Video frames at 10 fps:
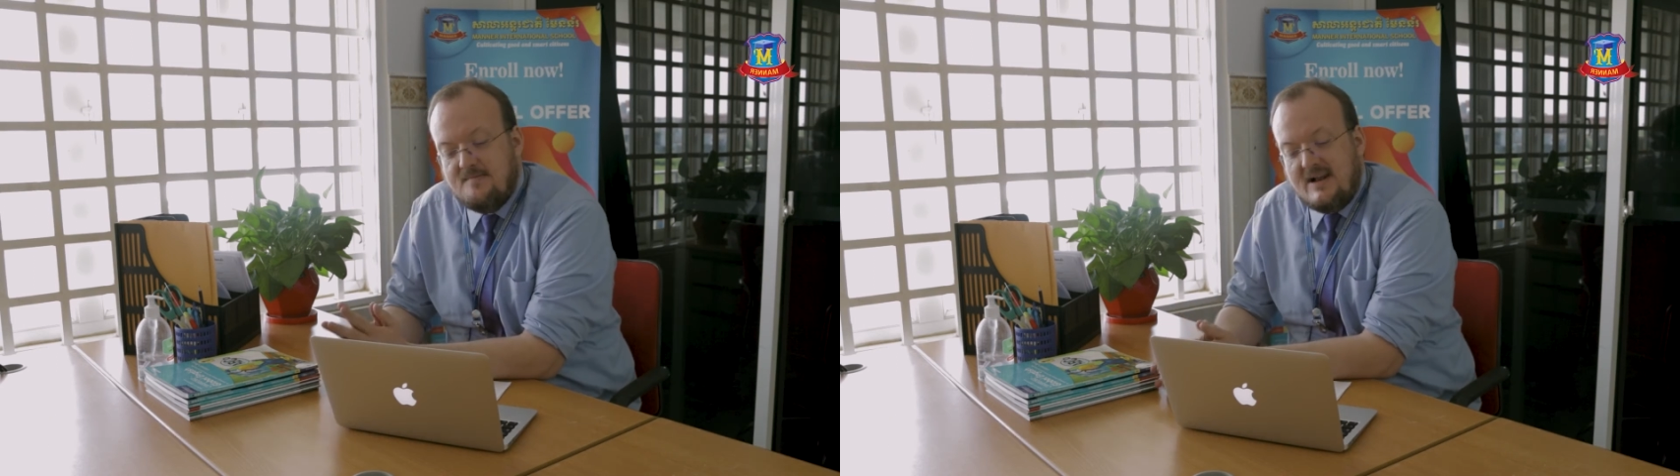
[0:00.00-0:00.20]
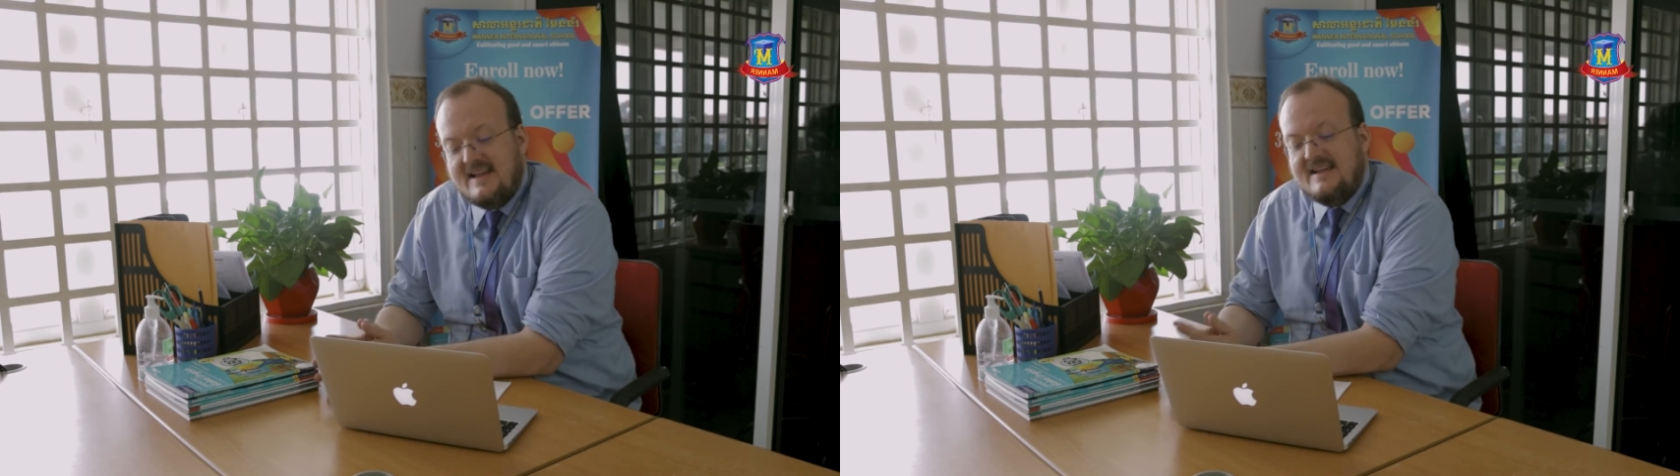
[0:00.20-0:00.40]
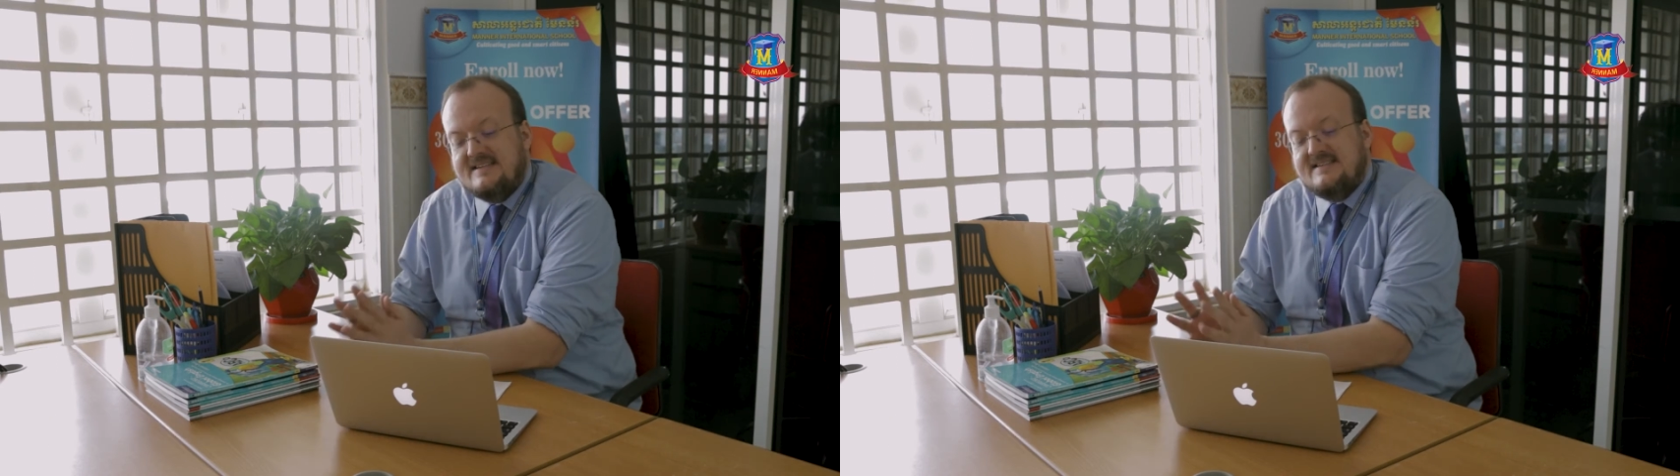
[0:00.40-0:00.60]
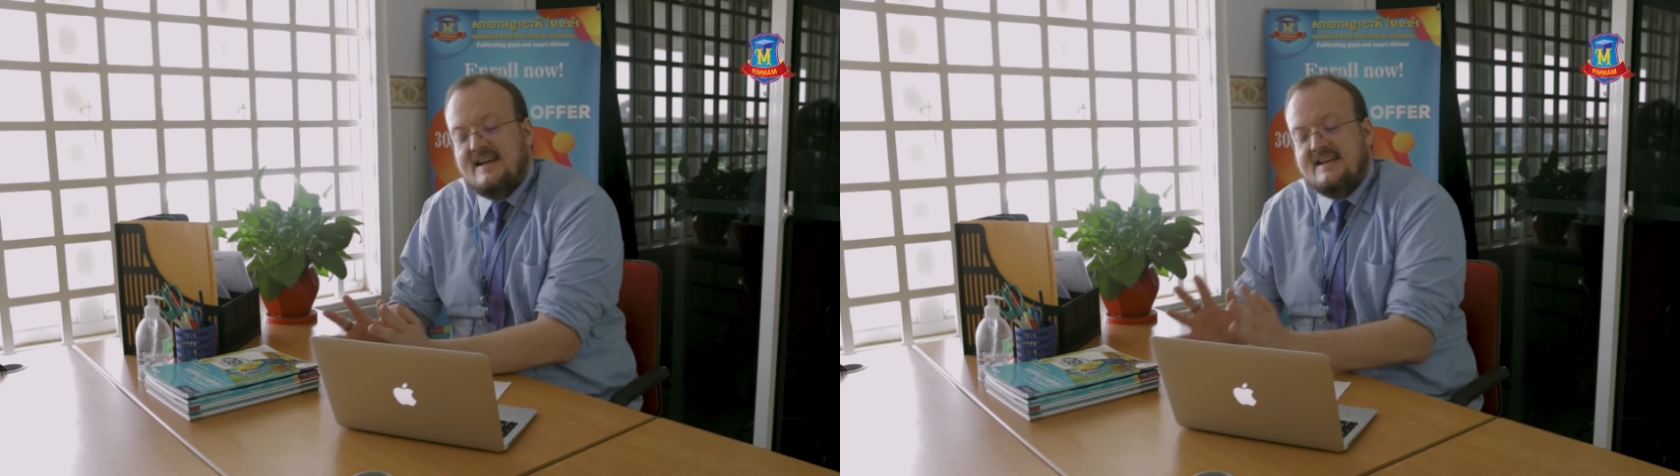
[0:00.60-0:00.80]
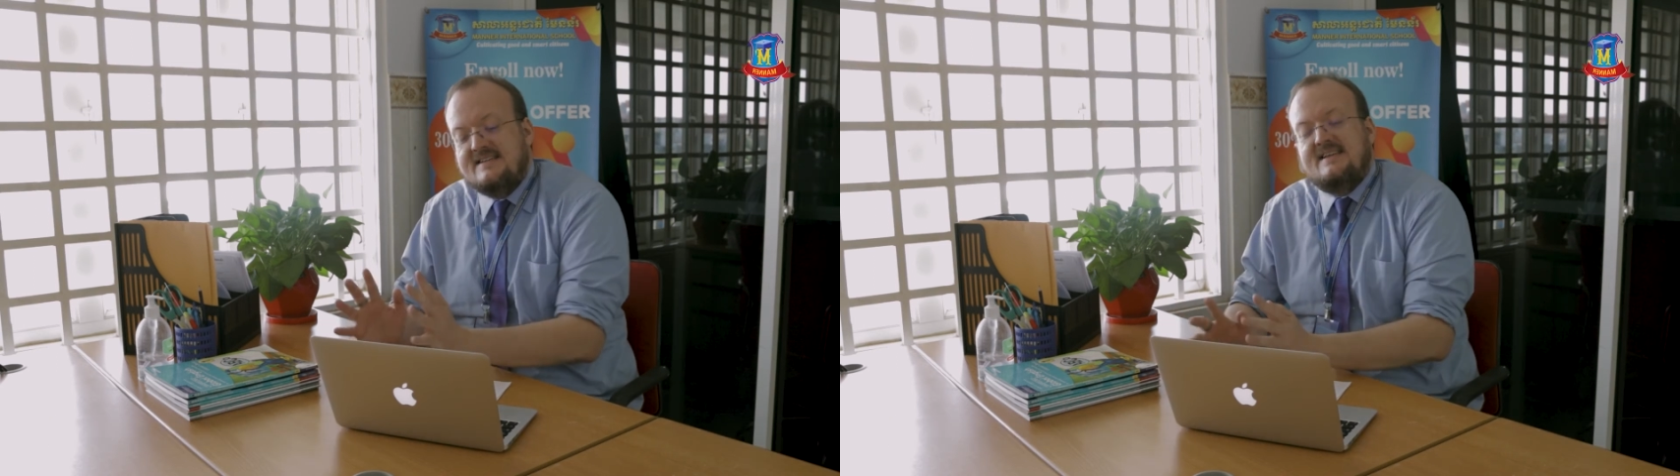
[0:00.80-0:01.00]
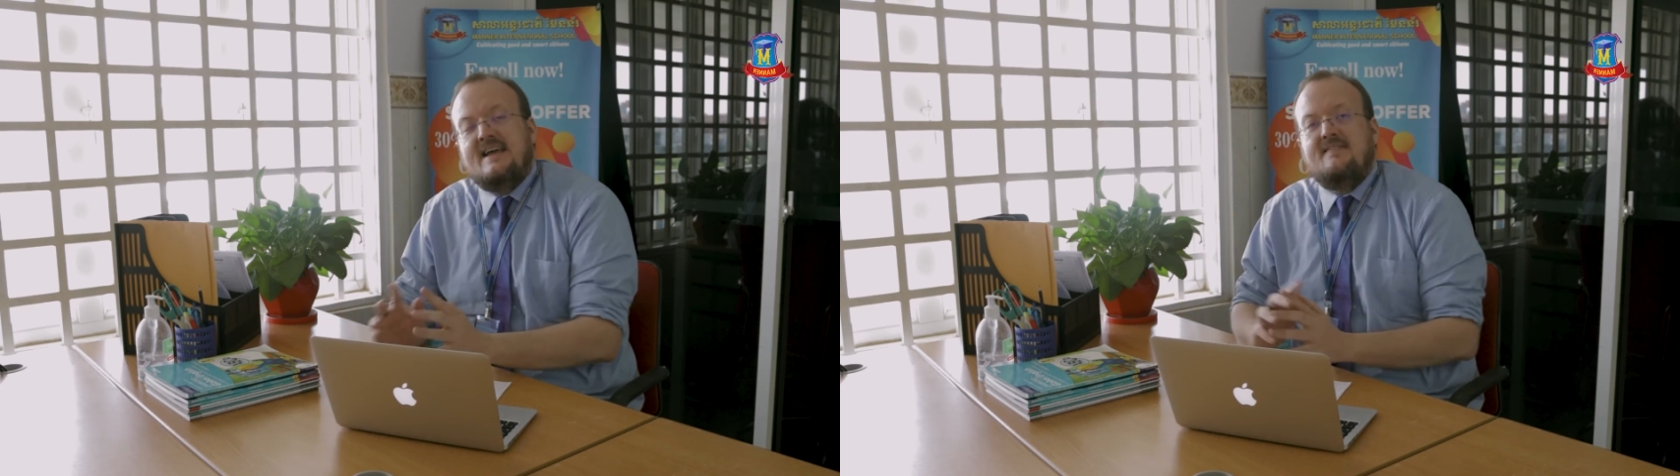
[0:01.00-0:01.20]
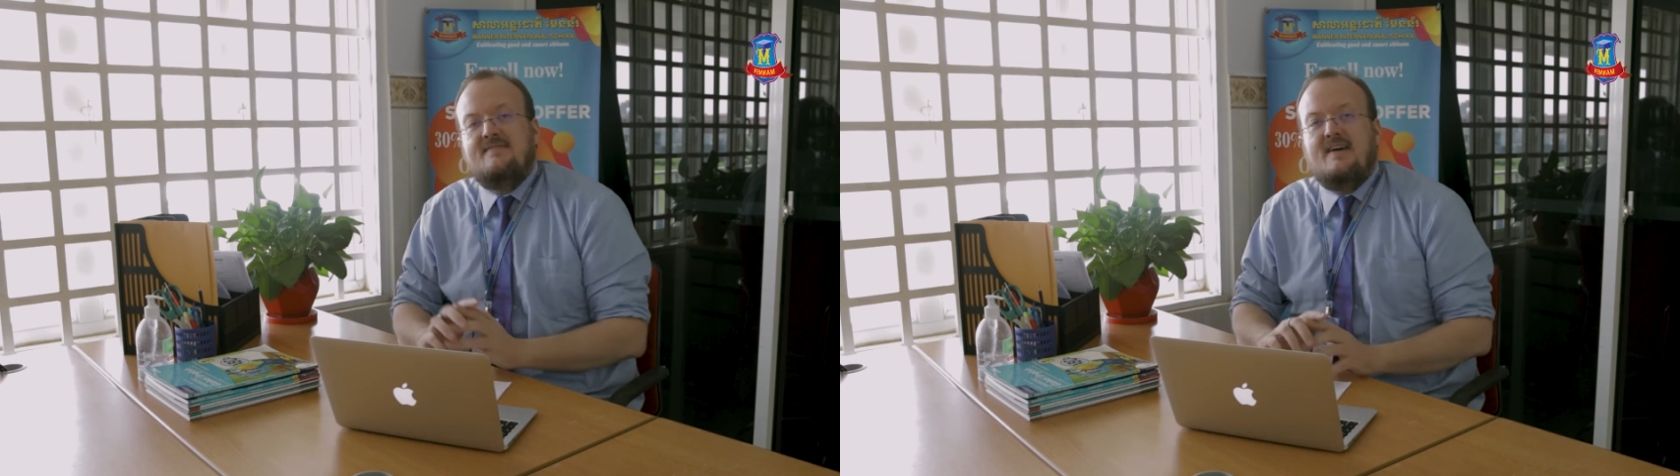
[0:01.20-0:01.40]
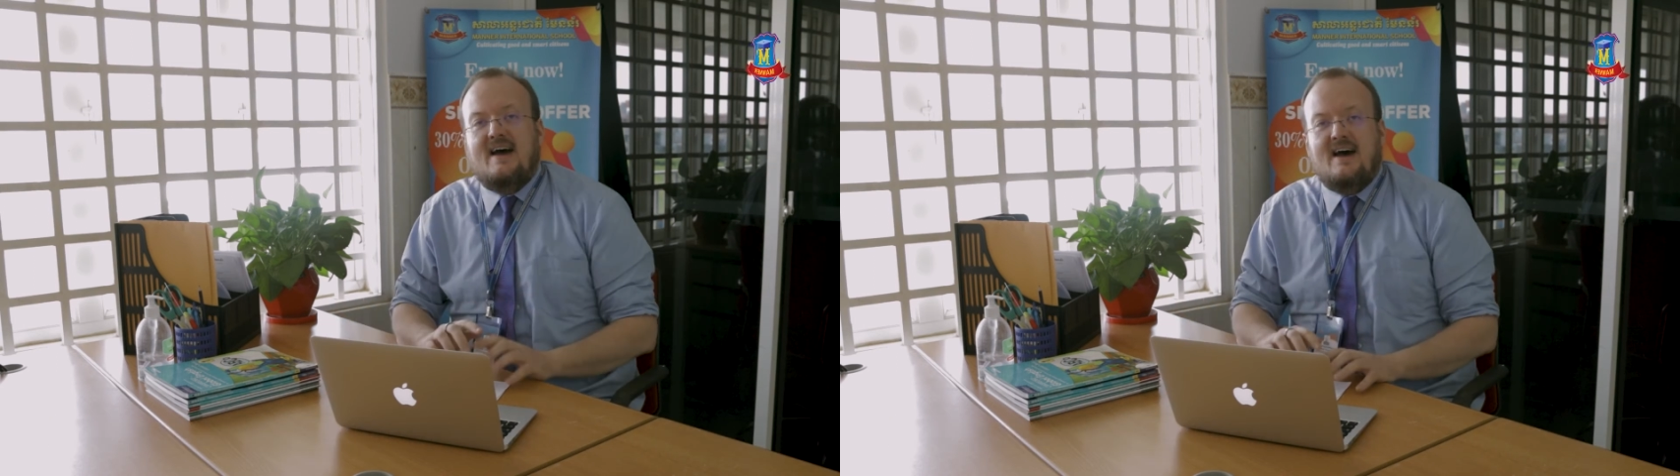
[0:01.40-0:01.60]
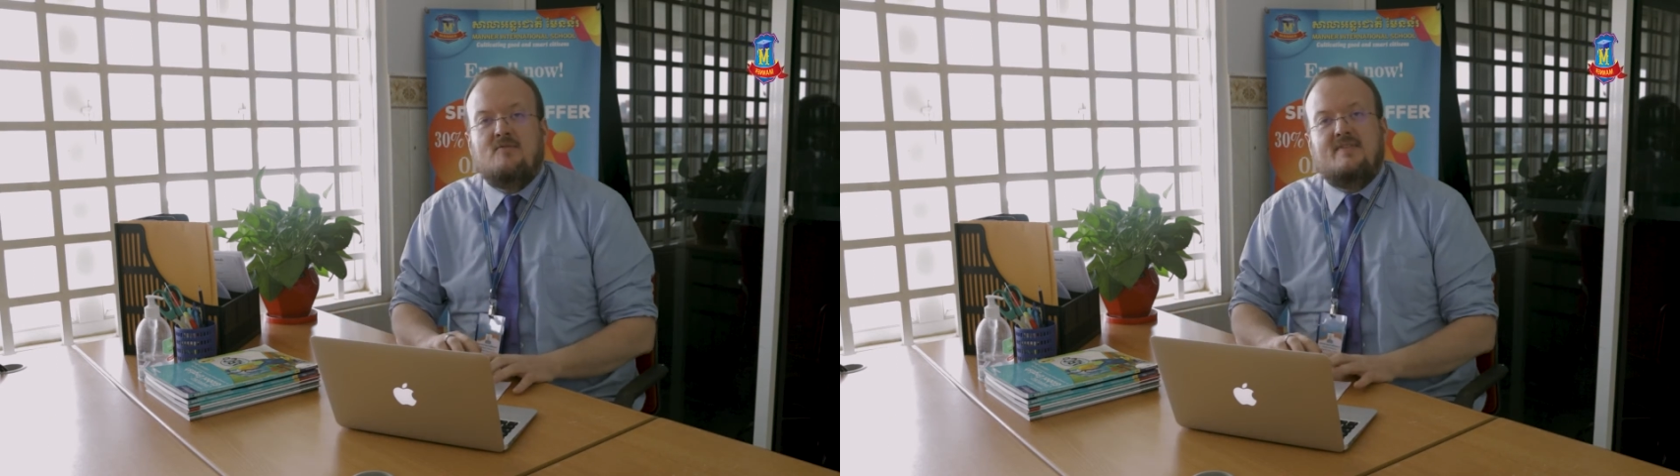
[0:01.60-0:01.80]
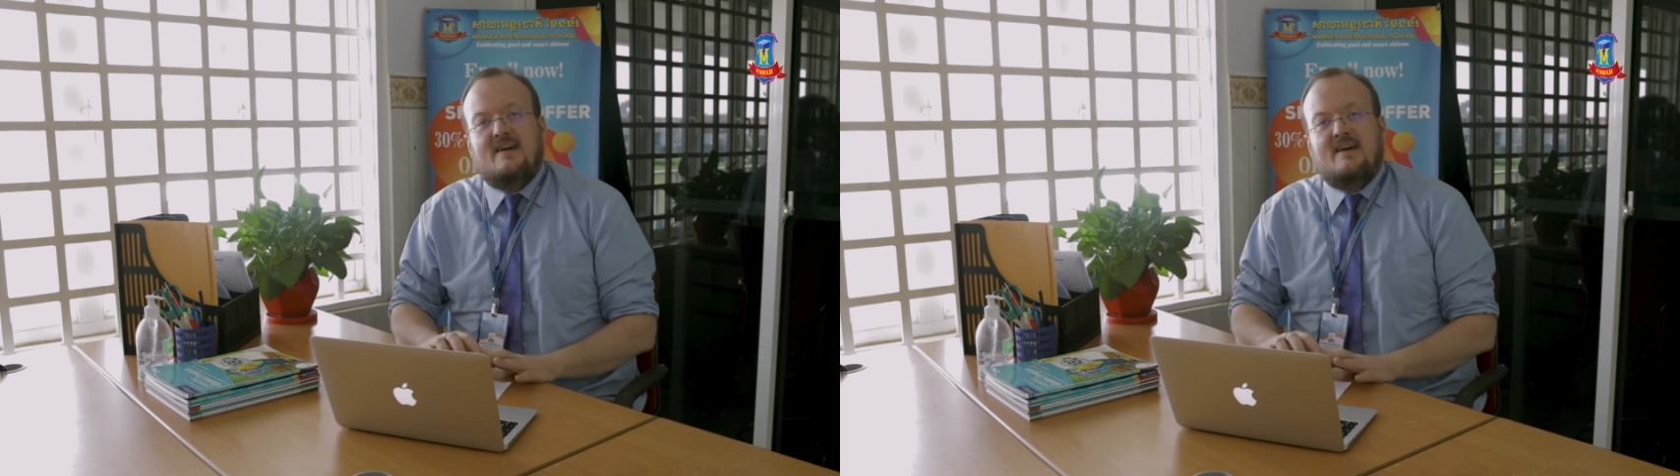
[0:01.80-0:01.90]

Please stay safe out